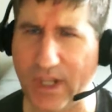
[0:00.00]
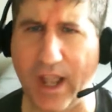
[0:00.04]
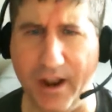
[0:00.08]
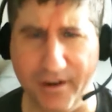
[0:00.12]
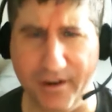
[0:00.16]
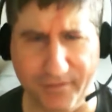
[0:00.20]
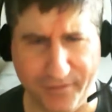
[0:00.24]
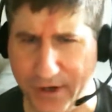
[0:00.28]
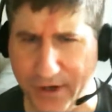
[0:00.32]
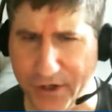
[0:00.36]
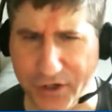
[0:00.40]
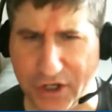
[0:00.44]

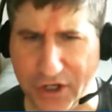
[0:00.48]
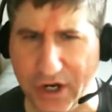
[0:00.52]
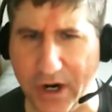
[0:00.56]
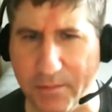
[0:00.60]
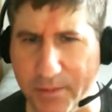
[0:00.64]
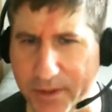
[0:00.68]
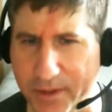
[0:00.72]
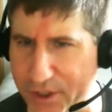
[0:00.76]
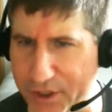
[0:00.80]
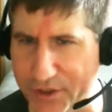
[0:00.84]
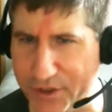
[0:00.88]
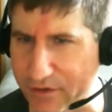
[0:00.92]
I found your
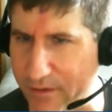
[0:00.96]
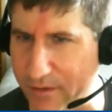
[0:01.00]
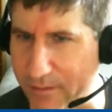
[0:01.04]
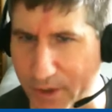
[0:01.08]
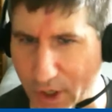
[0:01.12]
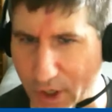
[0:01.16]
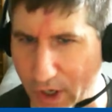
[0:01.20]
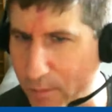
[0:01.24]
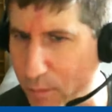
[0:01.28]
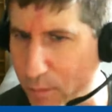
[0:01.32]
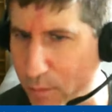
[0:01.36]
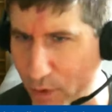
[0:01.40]
company just from
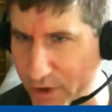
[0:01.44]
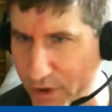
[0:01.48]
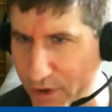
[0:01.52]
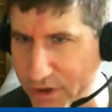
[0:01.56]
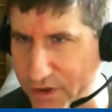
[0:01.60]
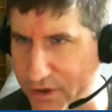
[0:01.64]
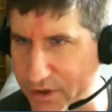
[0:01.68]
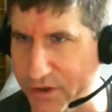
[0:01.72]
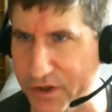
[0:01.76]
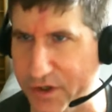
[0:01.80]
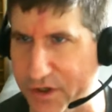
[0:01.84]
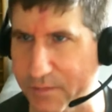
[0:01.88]
an Upwork
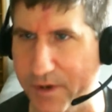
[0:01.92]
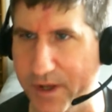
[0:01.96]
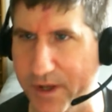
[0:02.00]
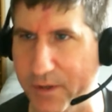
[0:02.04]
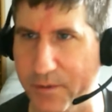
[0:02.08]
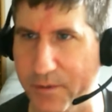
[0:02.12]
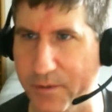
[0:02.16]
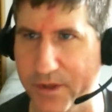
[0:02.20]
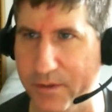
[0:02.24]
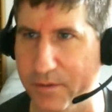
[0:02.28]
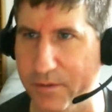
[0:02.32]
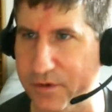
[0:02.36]
search, by the
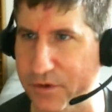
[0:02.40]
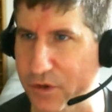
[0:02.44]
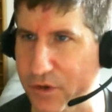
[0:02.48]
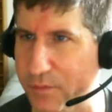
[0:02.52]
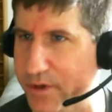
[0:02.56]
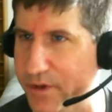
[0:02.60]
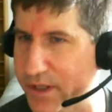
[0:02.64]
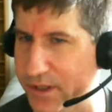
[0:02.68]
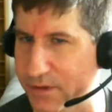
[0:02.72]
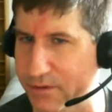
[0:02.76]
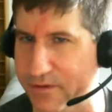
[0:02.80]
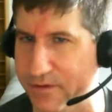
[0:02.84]
way. There was
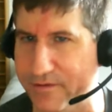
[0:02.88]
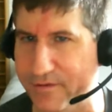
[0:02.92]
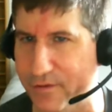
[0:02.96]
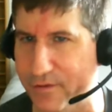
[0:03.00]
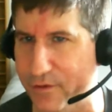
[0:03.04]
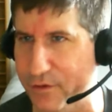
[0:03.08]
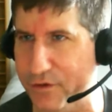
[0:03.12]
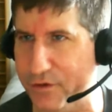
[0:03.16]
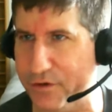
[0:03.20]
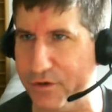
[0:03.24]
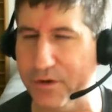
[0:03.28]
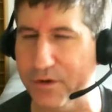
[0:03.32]
nobody that
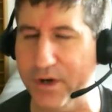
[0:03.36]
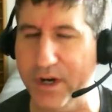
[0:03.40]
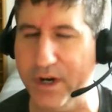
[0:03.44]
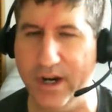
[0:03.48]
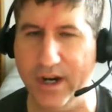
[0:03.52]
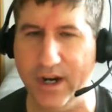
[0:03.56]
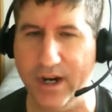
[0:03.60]
referred you.